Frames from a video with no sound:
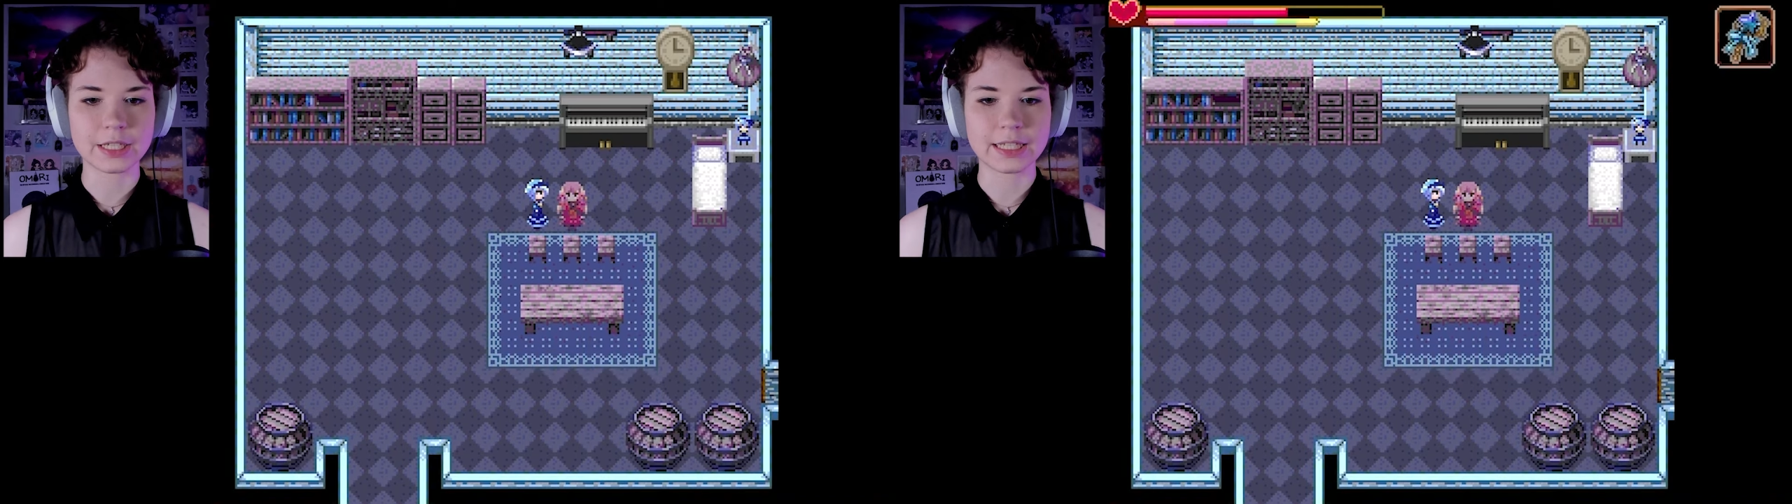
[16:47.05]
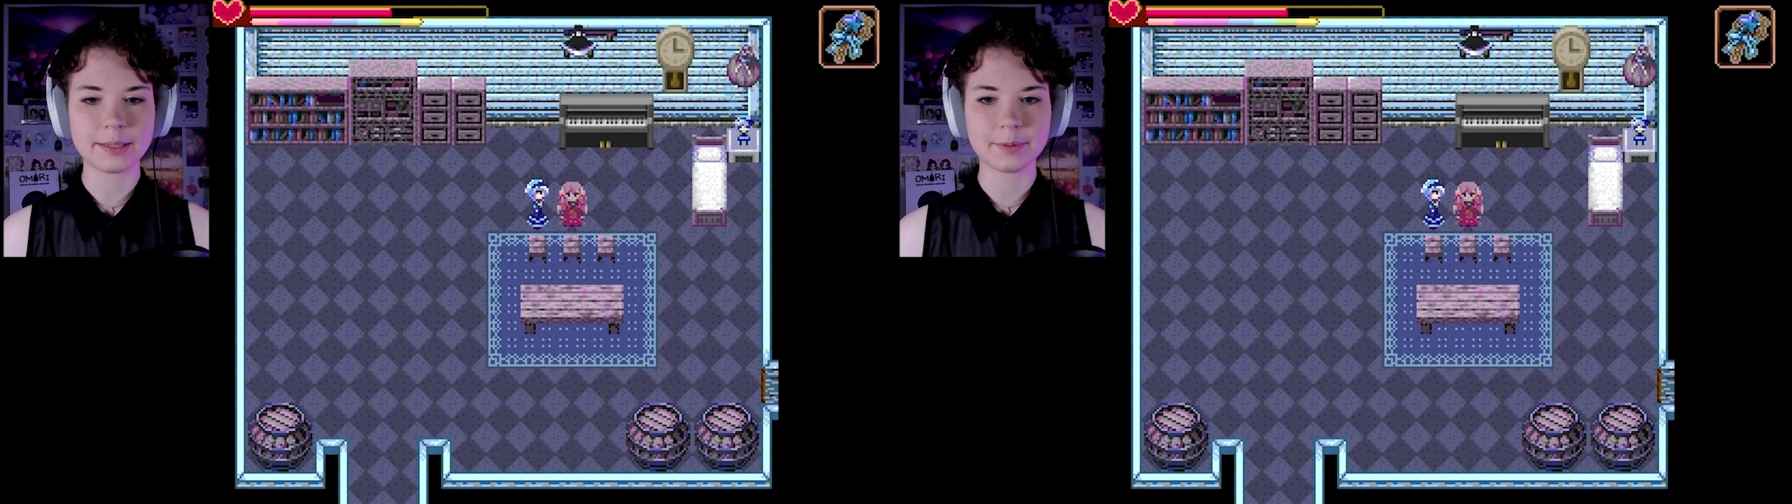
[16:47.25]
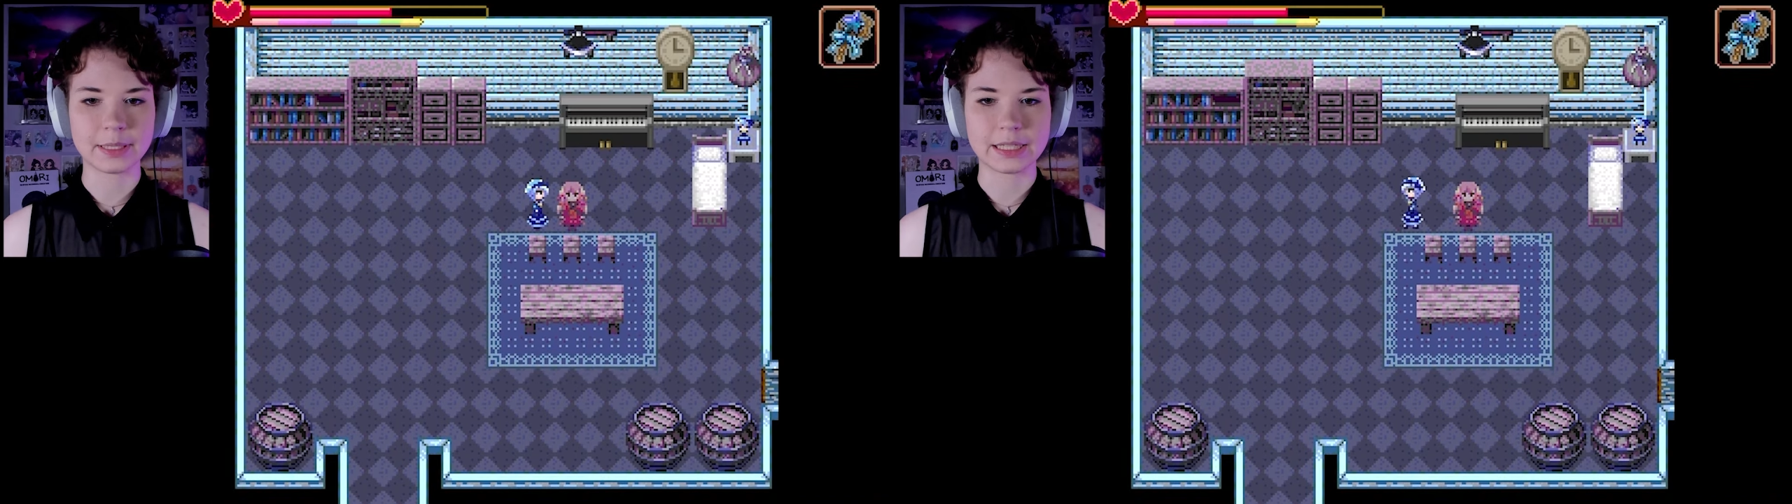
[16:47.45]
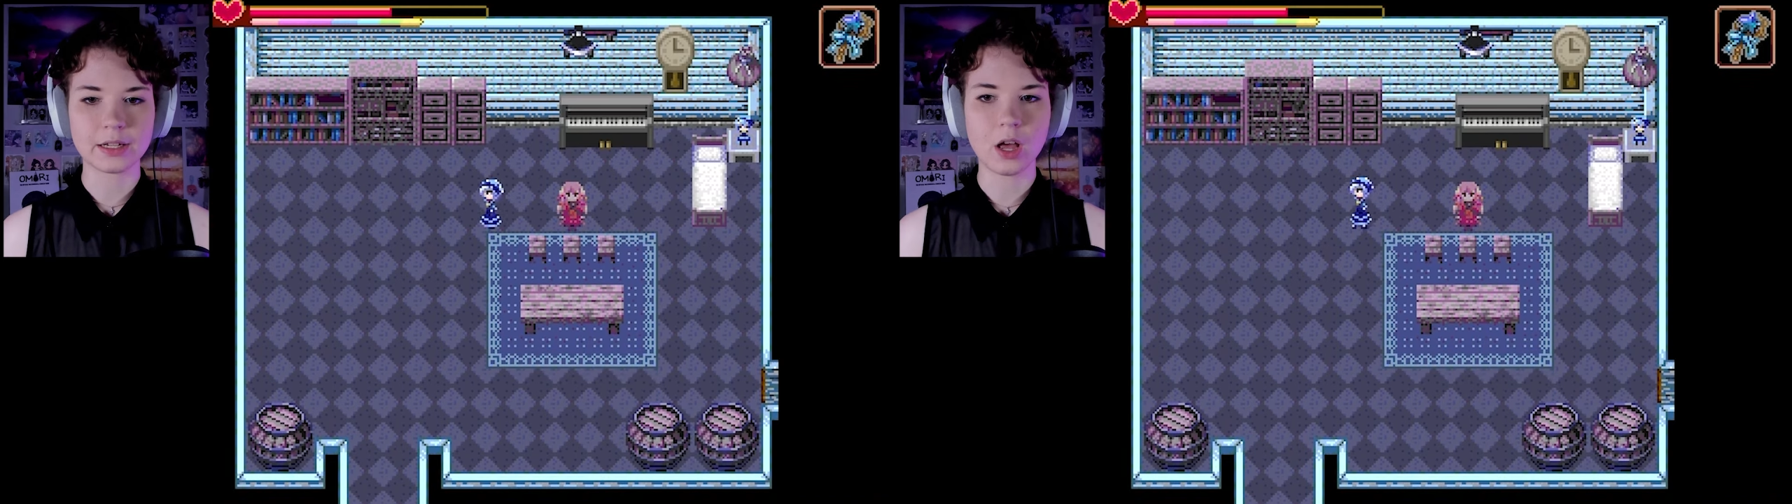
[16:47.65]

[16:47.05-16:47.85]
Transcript: she seems pleased.